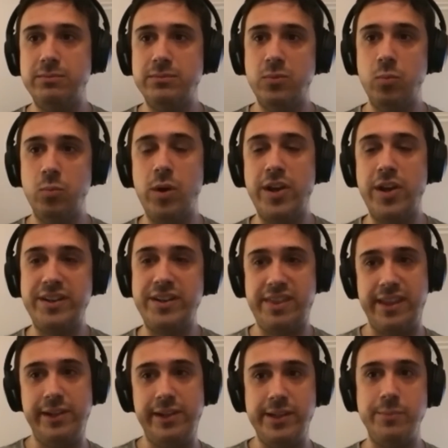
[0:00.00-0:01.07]
what are
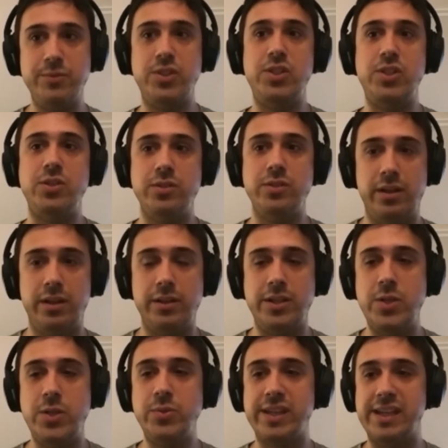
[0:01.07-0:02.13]
Ethereum's
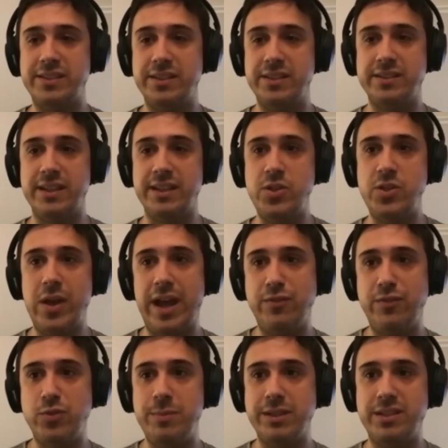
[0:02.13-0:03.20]
use cases? And you
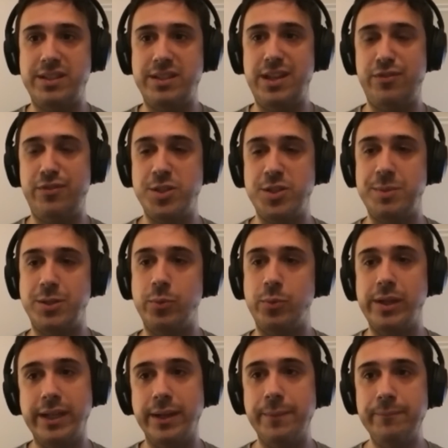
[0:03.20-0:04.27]
have to make the difference
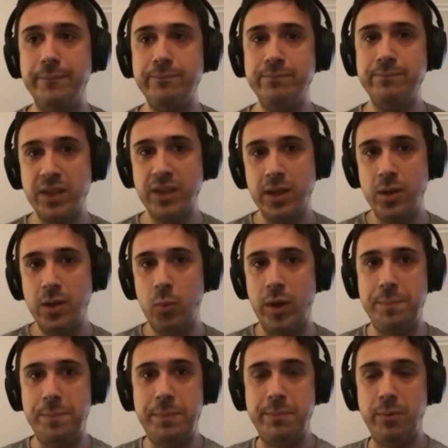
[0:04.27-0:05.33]
between
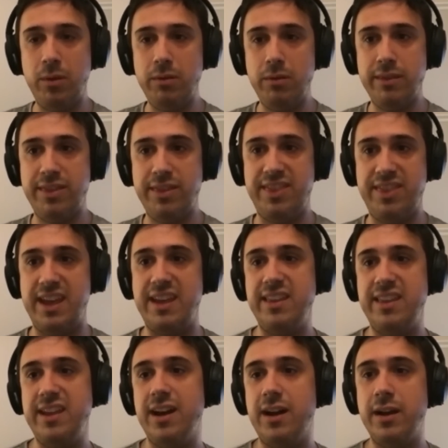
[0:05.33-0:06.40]
what people say
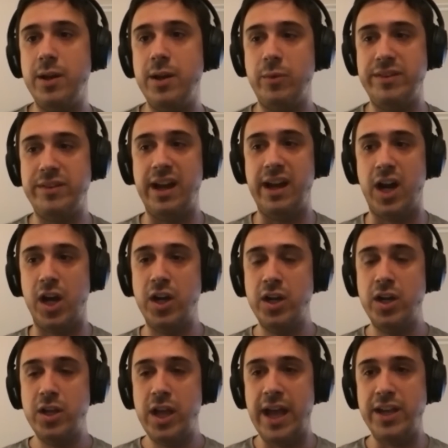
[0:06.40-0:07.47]
they are and what they are.
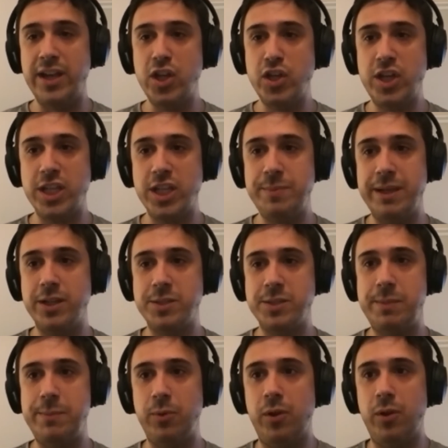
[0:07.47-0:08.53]
And just because
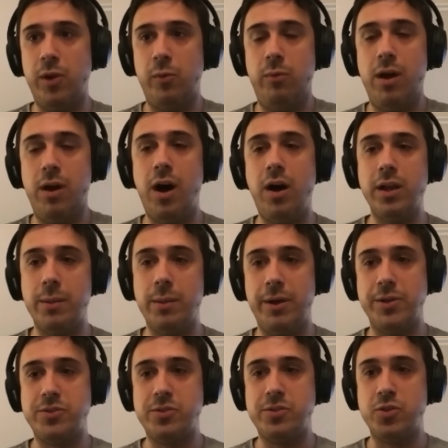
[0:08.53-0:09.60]
people are wrong
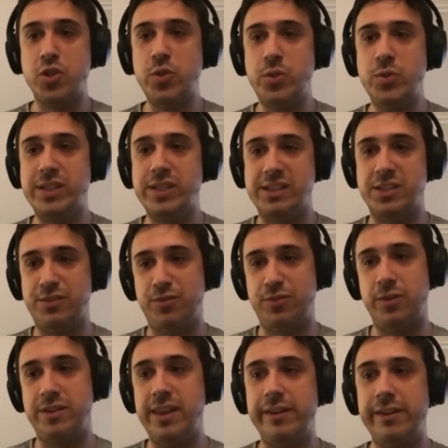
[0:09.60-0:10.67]
about good use cases
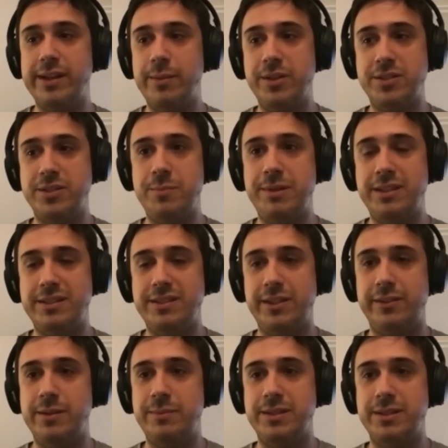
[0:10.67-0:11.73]
for Ethereum doesn't mean
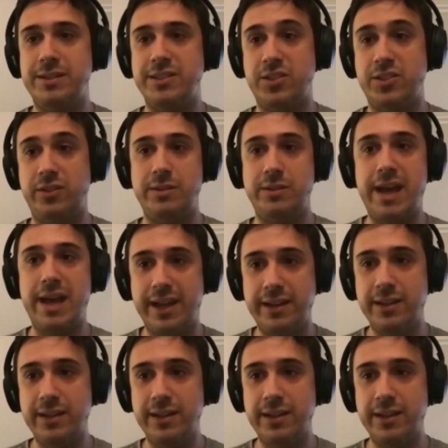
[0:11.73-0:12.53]
Ethereum is necessarily bad.